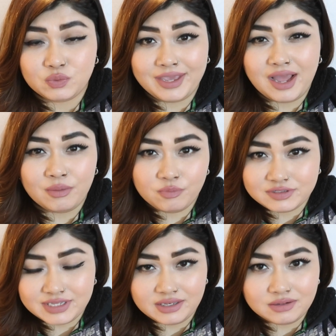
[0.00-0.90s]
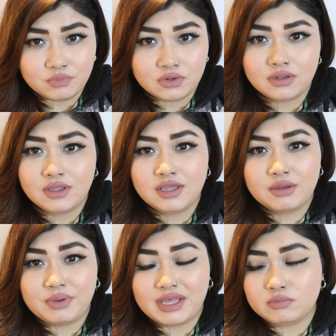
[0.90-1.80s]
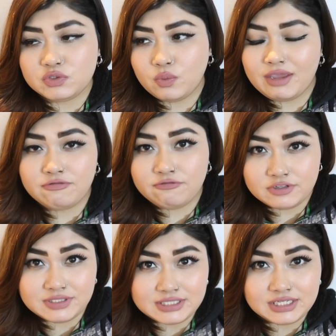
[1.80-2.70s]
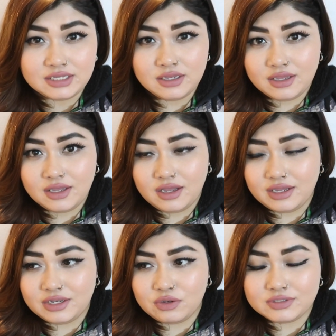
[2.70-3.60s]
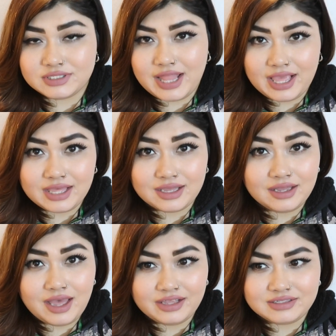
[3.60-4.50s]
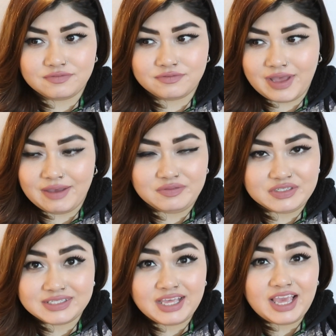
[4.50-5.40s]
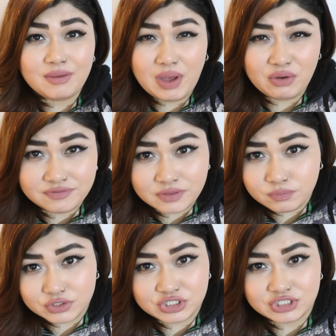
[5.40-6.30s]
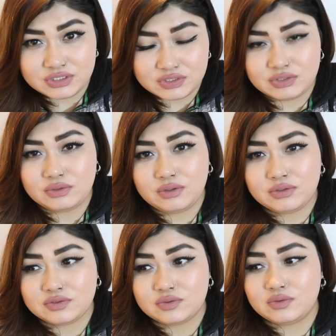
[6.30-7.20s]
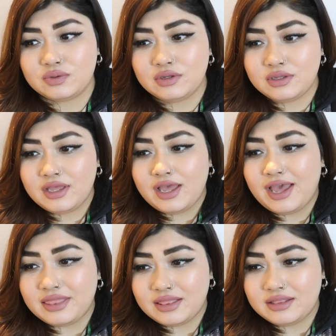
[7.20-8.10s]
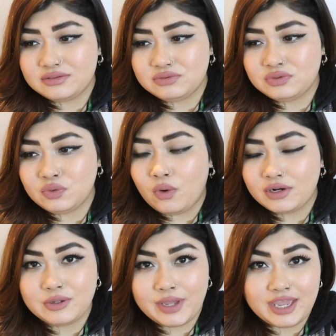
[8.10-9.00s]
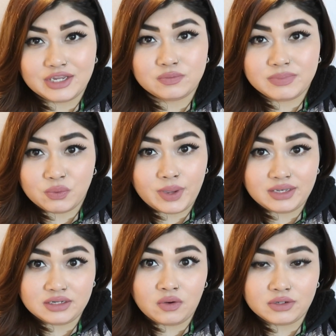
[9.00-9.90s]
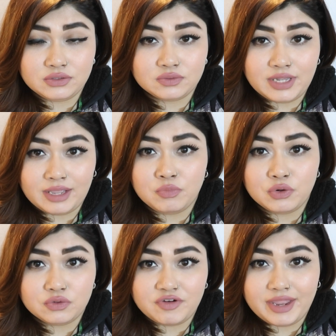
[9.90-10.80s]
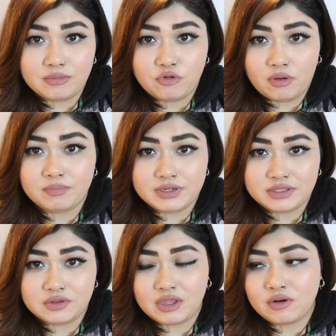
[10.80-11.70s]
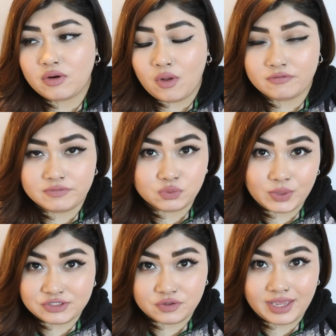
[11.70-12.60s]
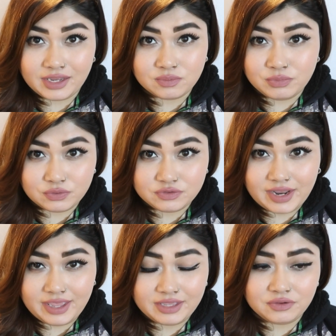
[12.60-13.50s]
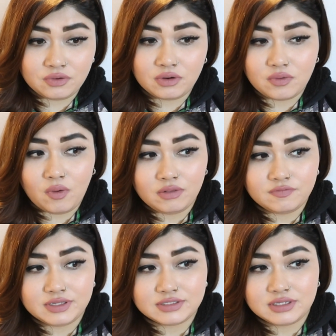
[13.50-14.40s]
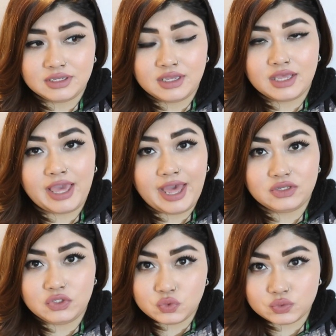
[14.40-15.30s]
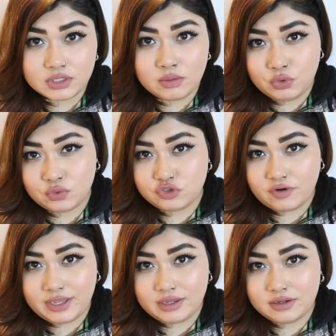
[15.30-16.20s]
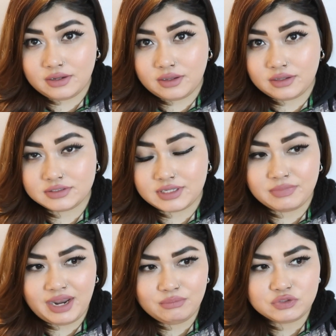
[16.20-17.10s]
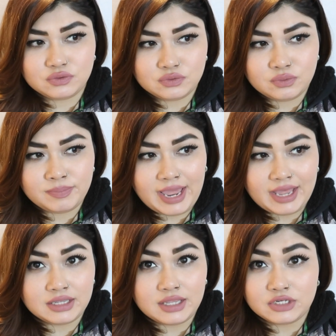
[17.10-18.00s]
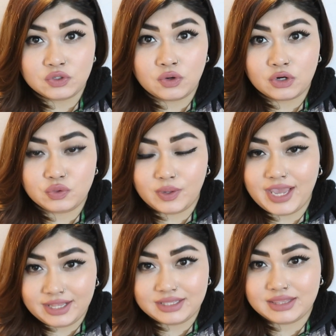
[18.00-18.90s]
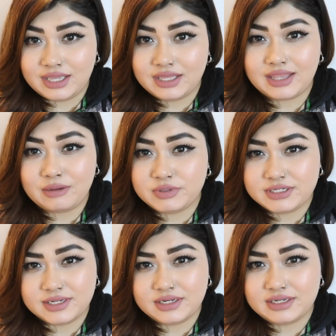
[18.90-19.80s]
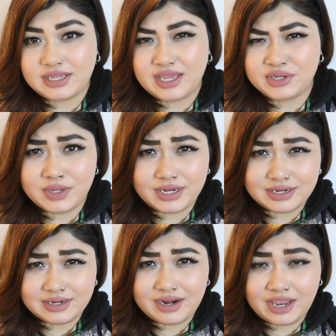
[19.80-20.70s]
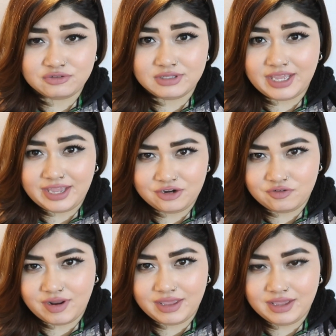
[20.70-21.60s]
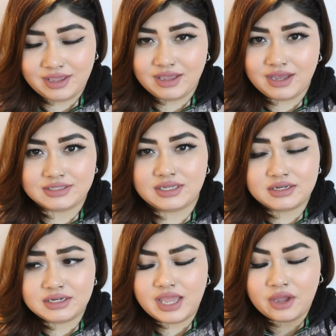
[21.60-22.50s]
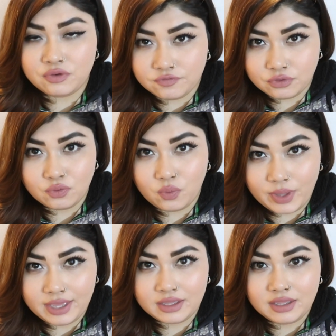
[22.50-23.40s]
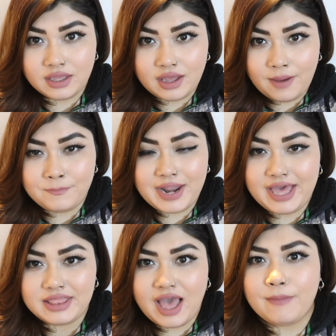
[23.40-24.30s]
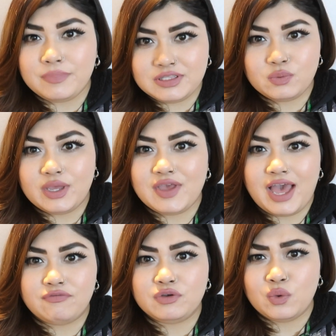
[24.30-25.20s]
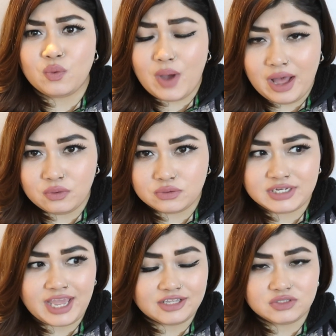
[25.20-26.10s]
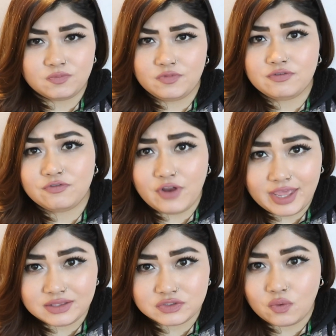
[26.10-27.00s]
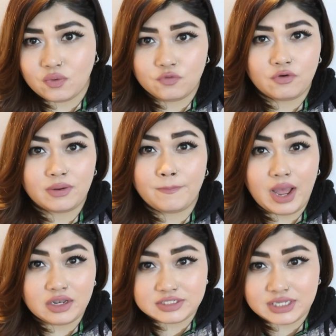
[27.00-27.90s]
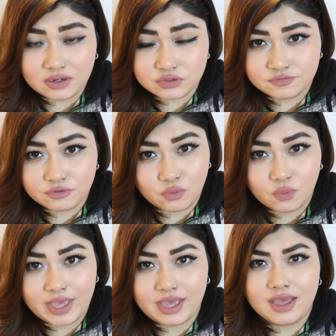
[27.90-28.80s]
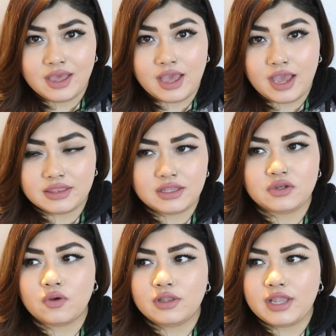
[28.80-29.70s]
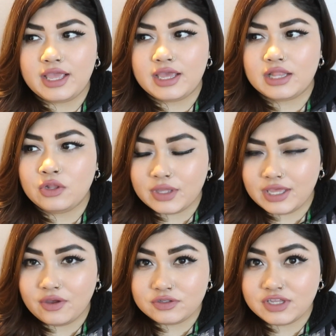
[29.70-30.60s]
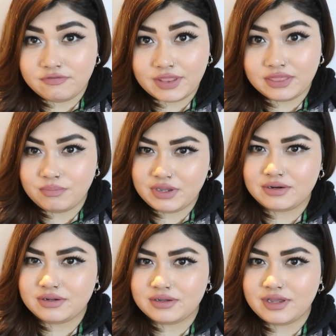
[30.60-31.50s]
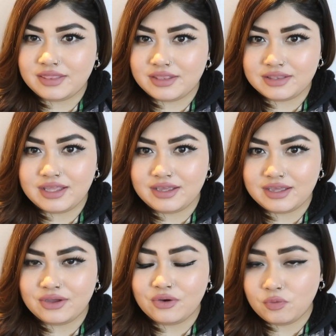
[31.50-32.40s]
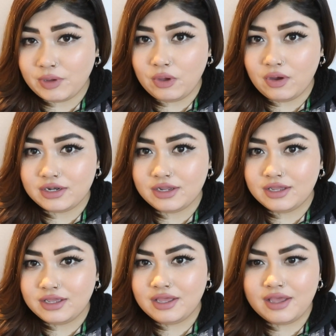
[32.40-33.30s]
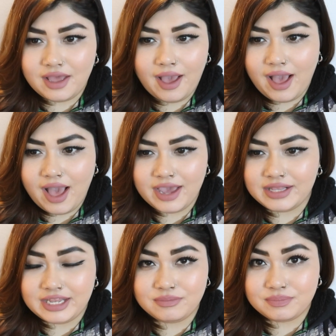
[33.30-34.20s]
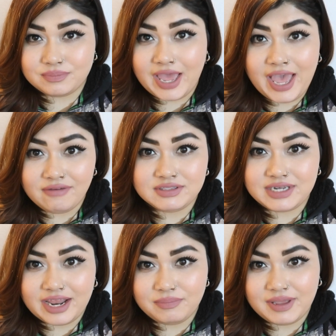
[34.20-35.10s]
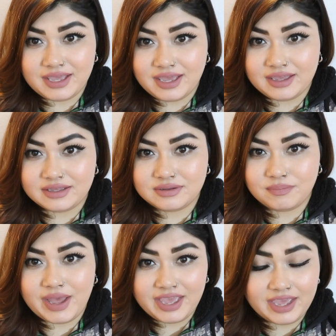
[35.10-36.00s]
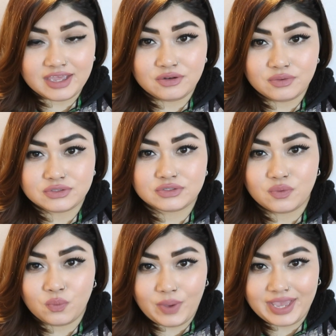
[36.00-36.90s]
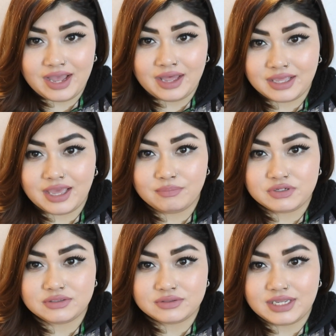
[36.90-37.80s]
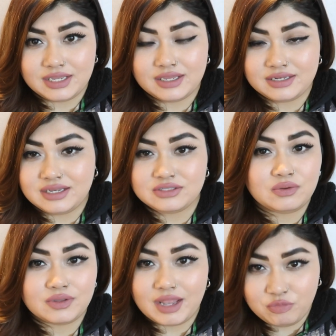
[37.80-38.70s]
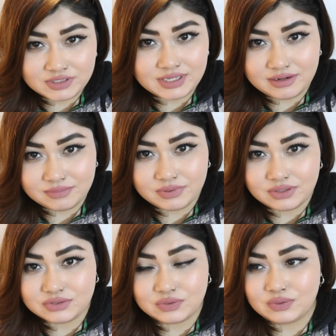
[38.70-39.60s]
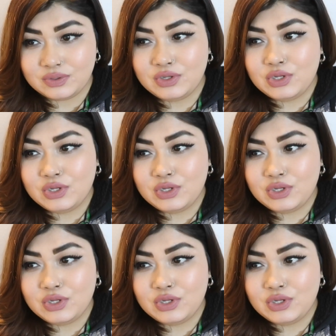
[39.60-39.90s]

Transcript: very unpresentable, becomes very frizzy. It looks like as if I just came out of the bushes, you know. So, and you want your hair to be wet in order to like blow dry it properly, and you cannot always wet your hair to blow dry, and you not always can use a blow dryer. Sometimes you plan that you're not doing anything that particular day and you let it naturally air dry. Suddenly out of nowhere, a plan happens where you have to go out, catch up with friends, or go for a party out of nowhere, and then you're like looking at yourself at the mirror and then thinking, oh my god, I haven't styled my hair. My hair looks very unkept today. It doesn't look that presentable. So